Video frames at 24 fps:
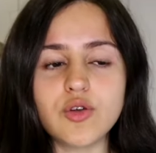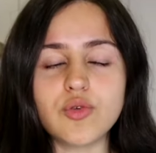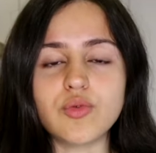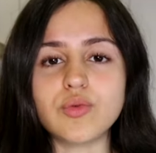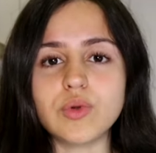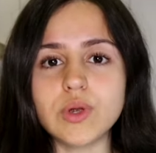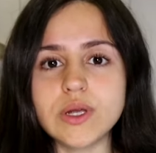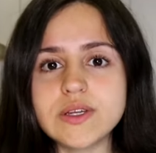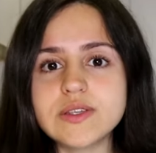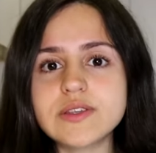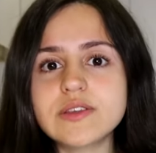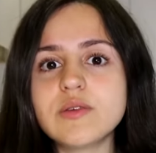
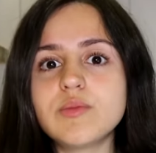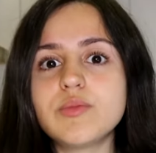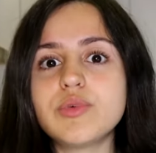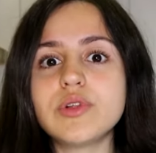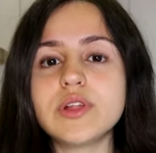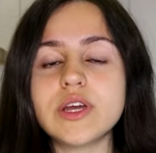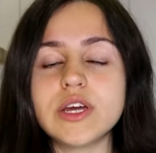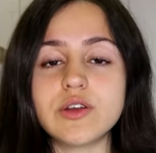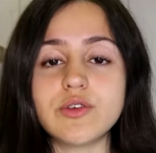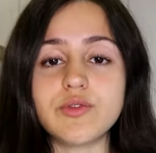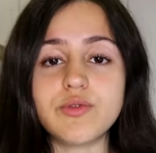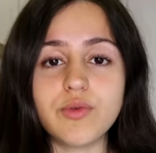reasonable
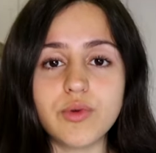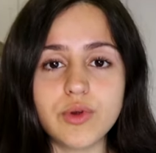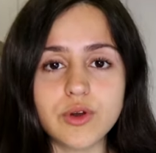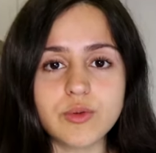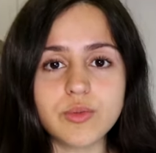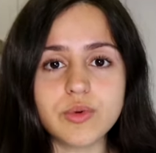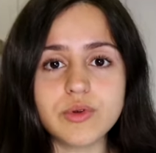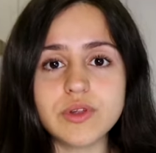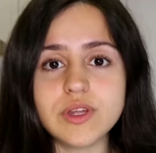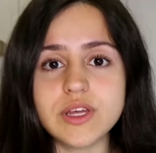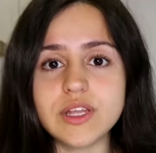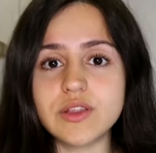and
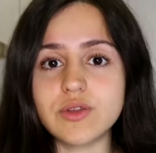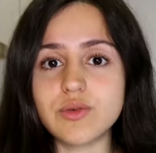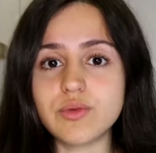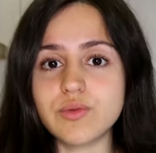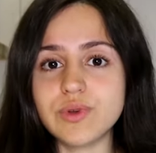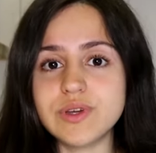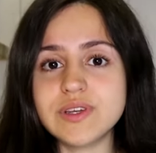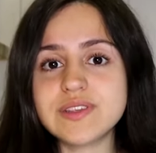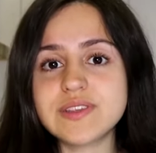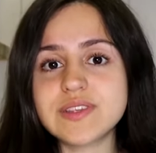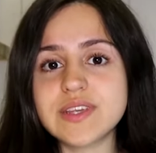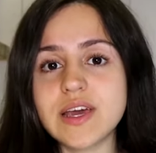affordable in the
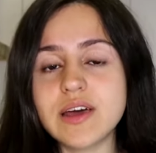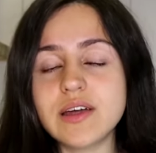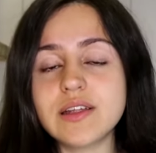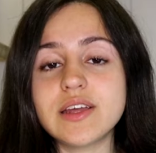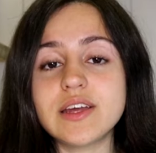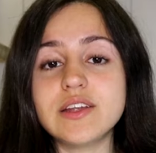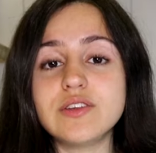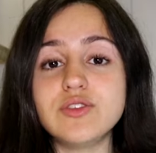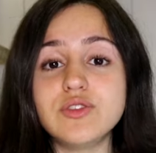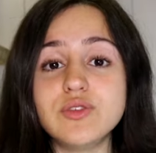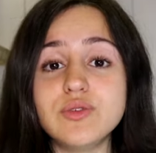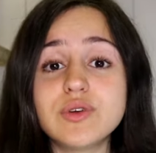resale
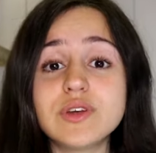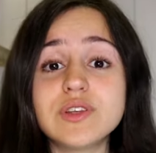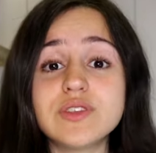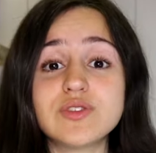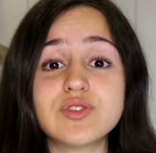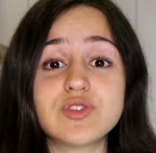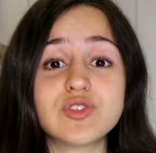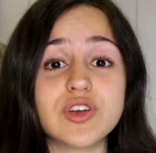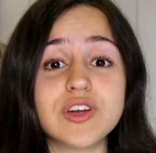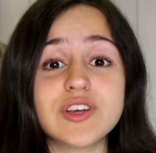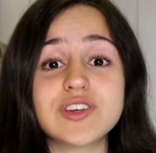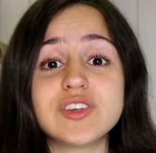and new
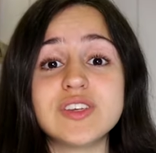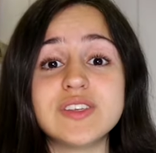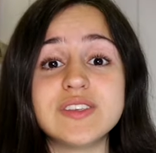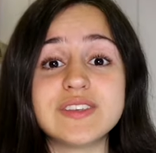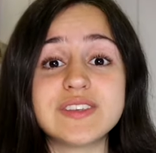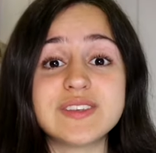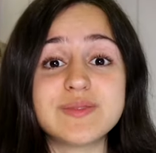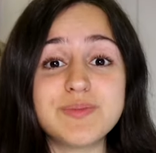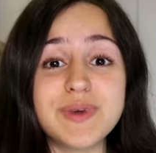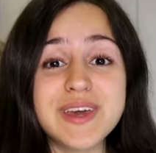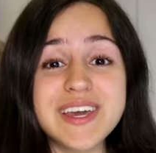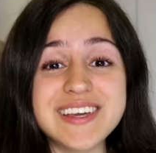construction
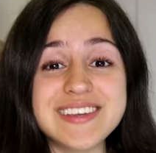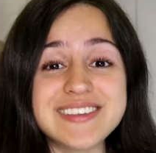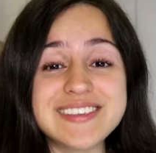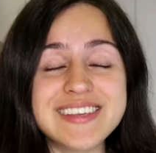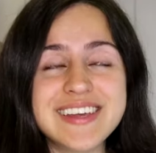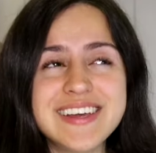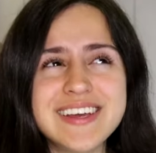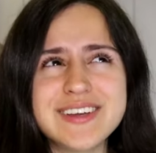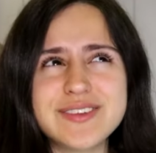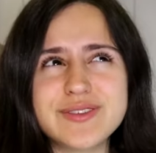space.